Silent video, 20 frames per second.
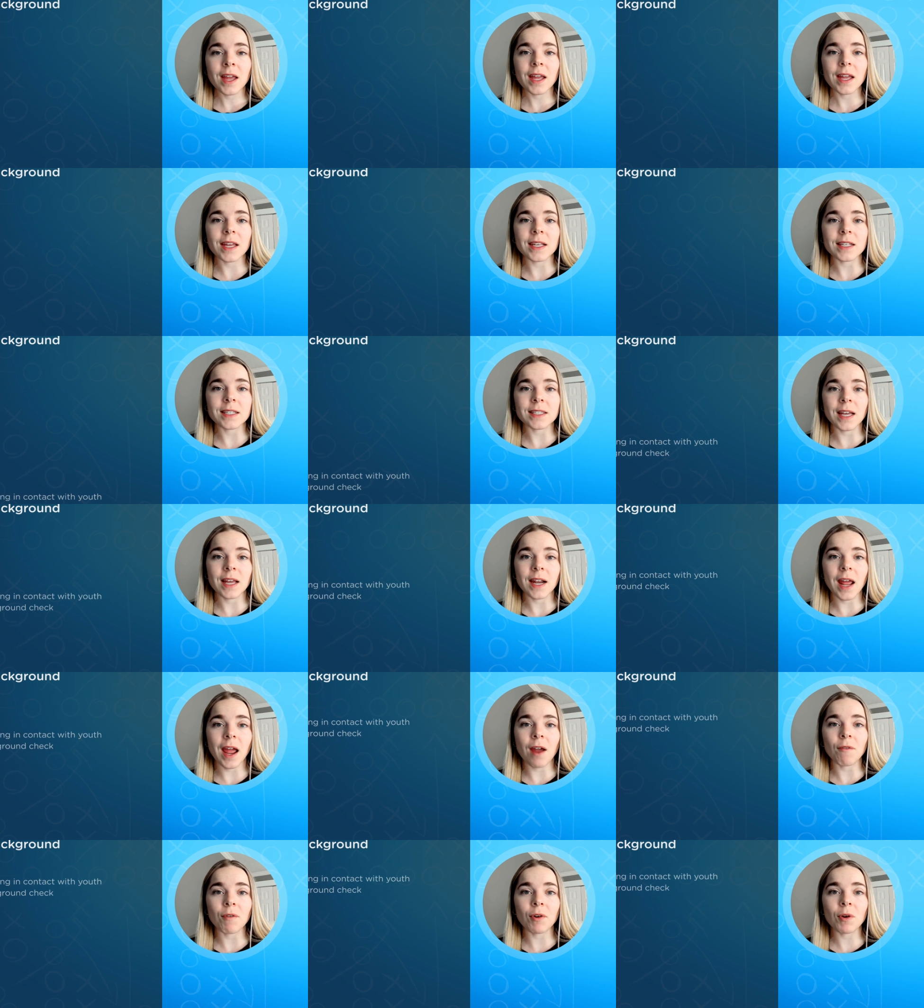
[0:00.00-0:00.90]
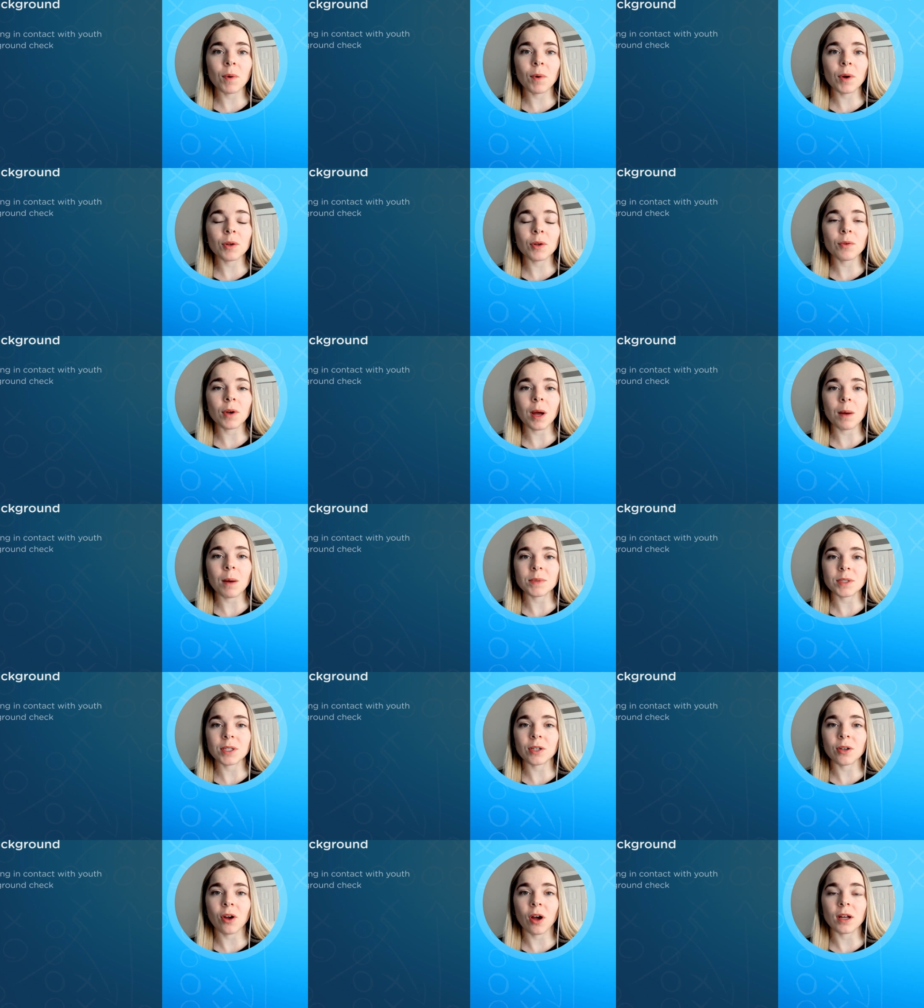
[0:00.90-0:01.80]
is that everyone who comes
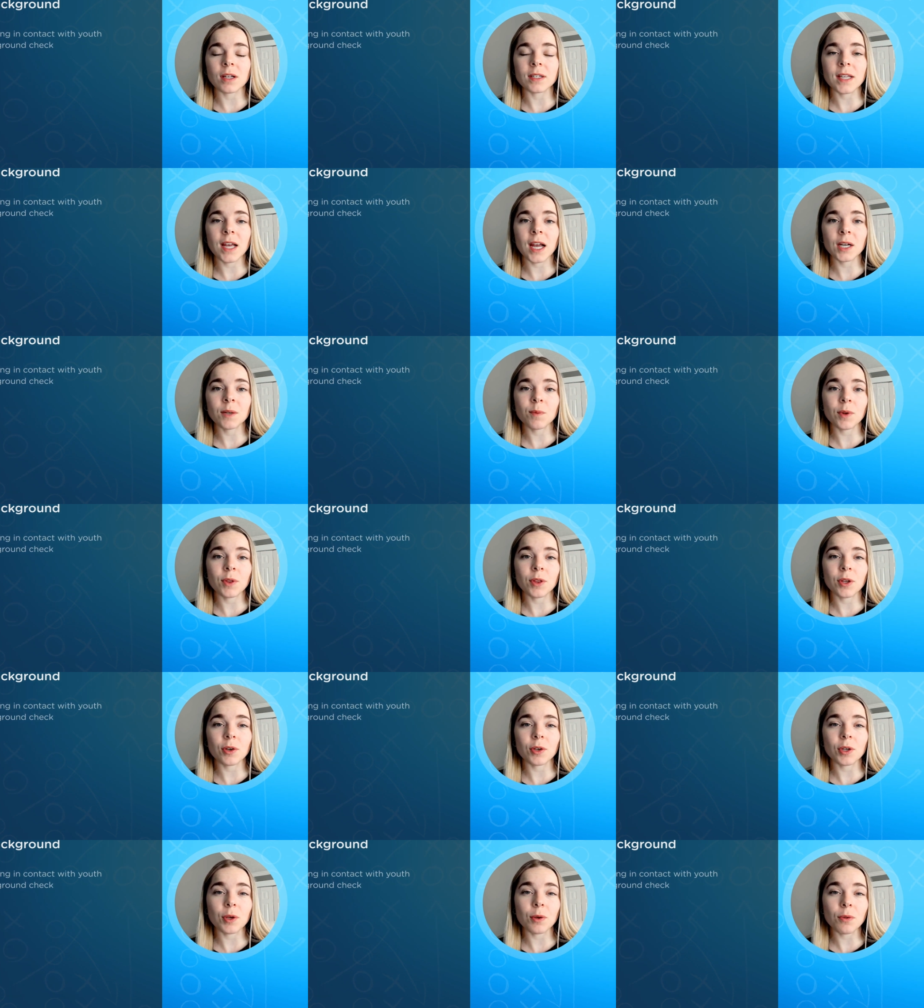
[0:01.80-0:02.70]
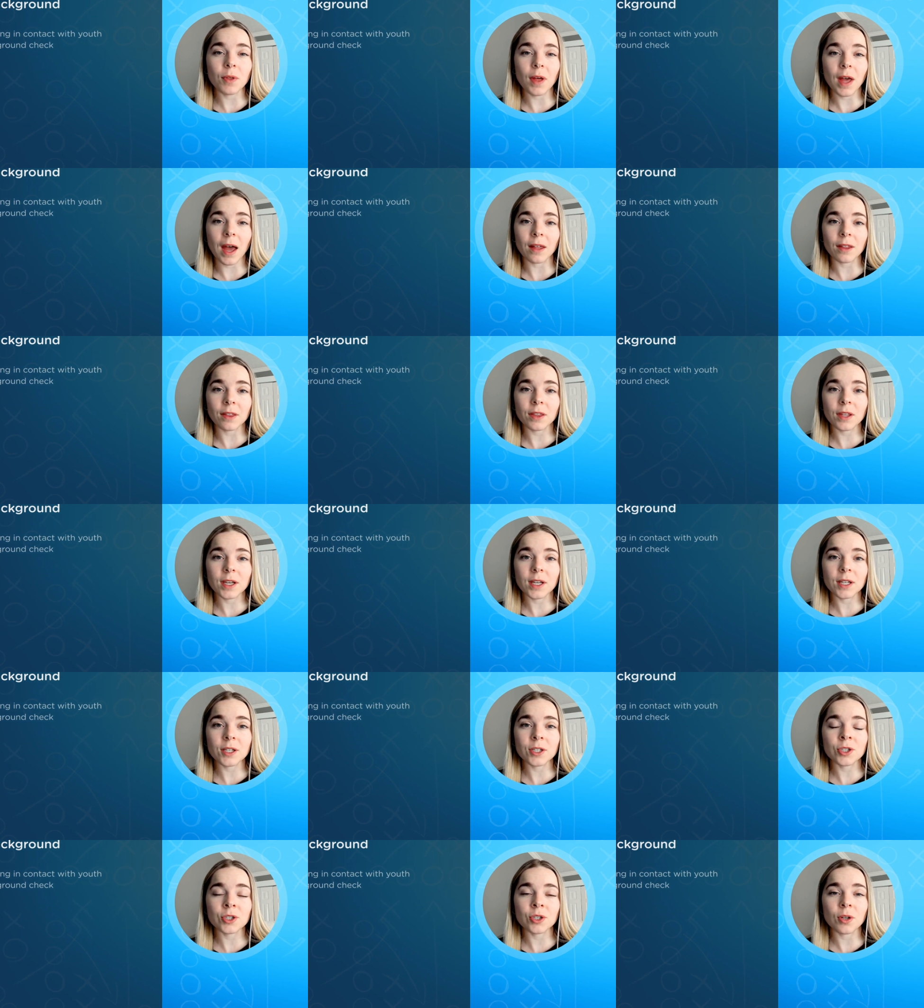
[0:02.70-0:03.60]
in contact with your youth
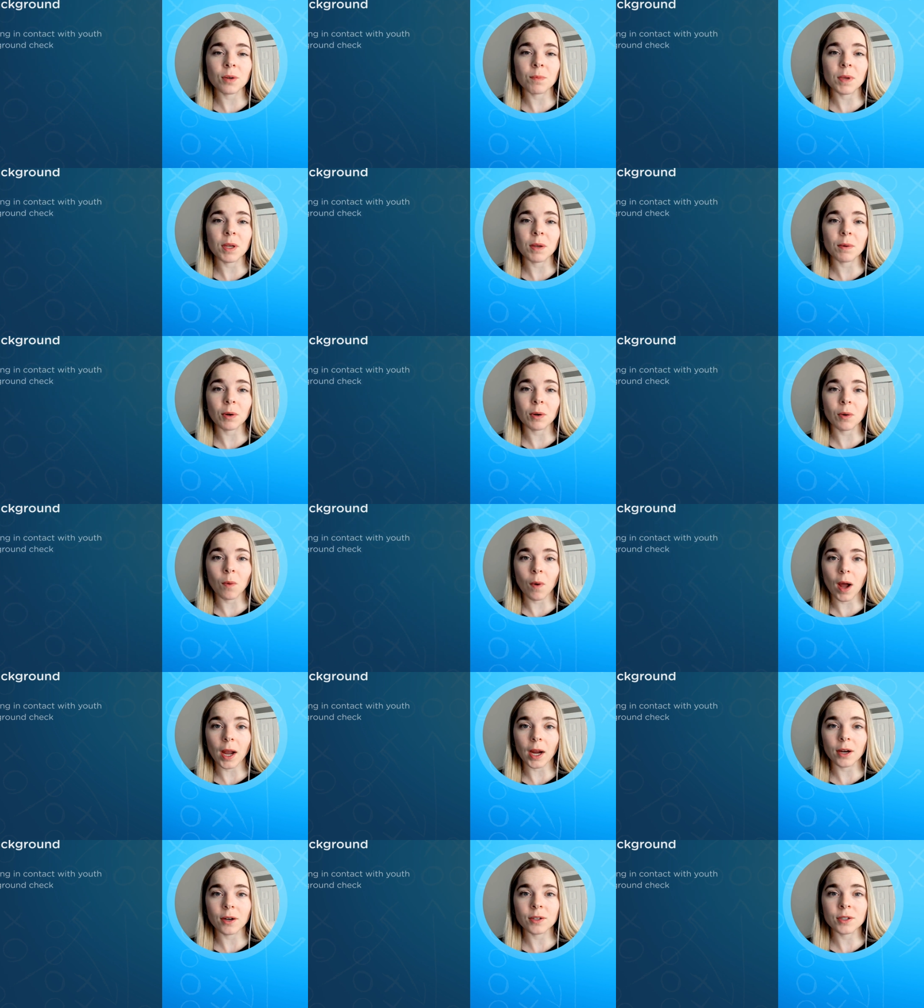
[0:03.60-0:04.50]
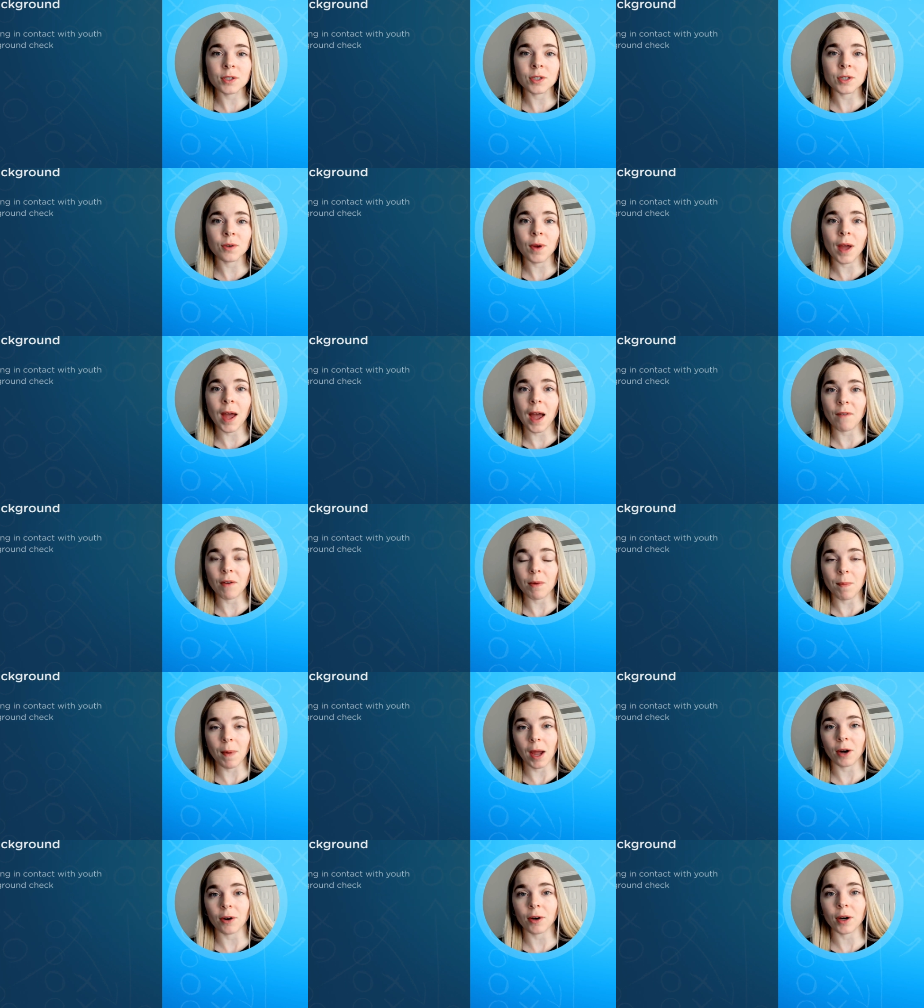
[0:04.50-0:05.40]
athletes should be required to have a
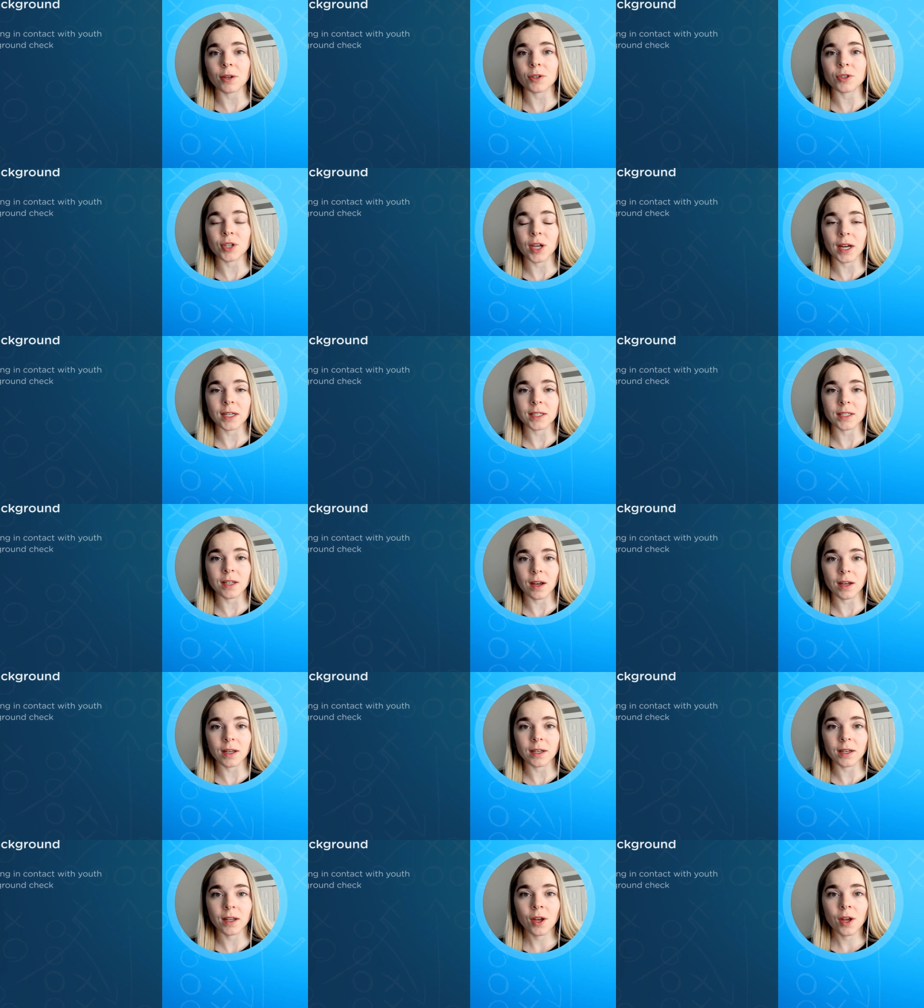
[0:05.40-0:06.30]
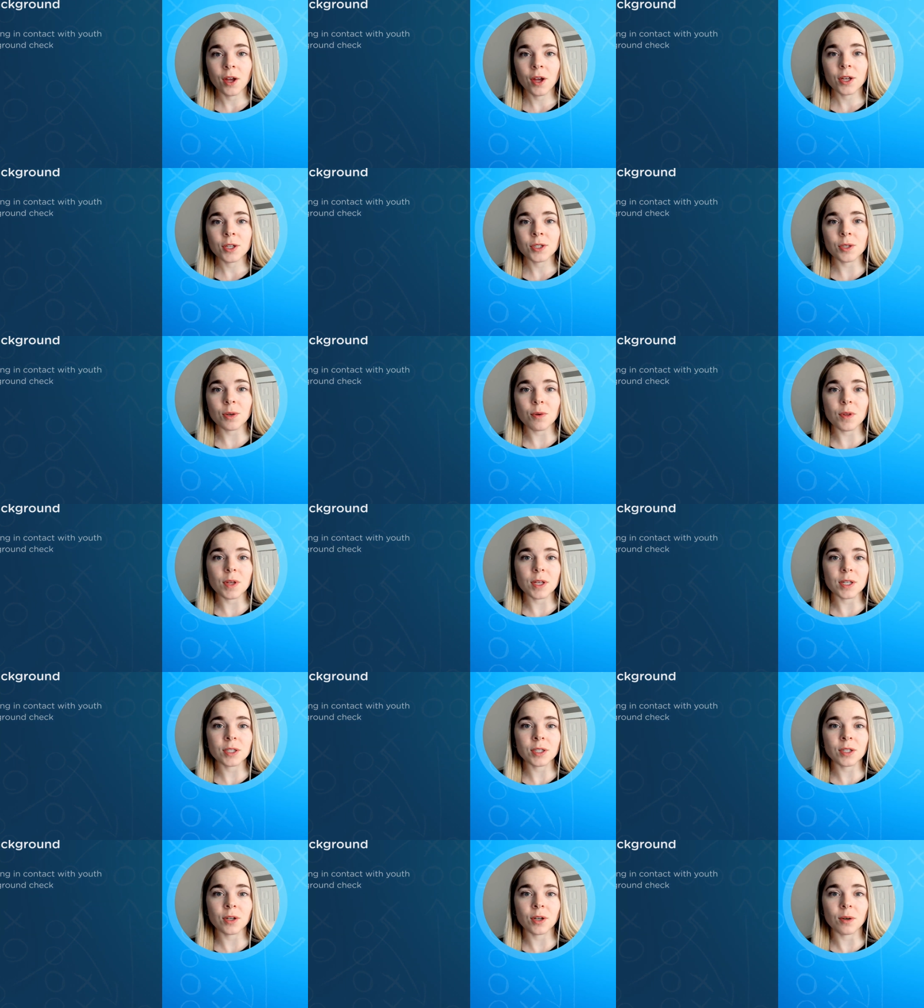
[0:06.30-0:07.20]
background check done. So
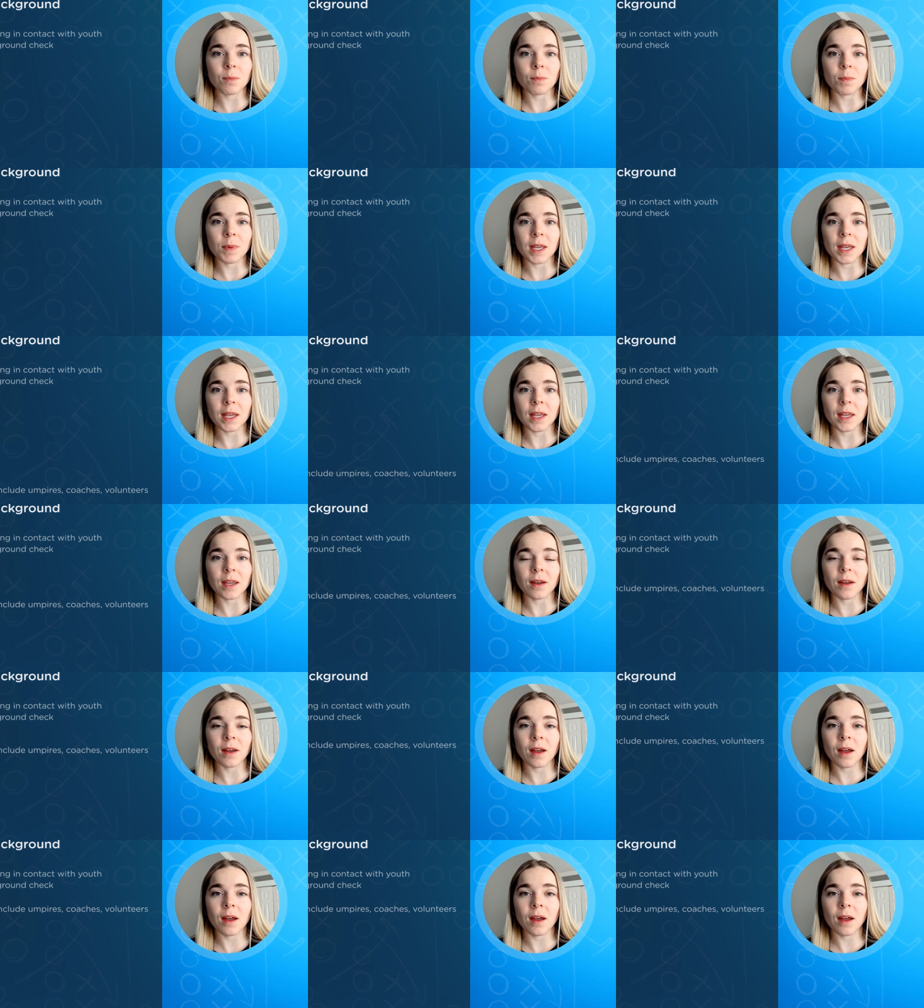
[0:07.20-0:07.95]
this could be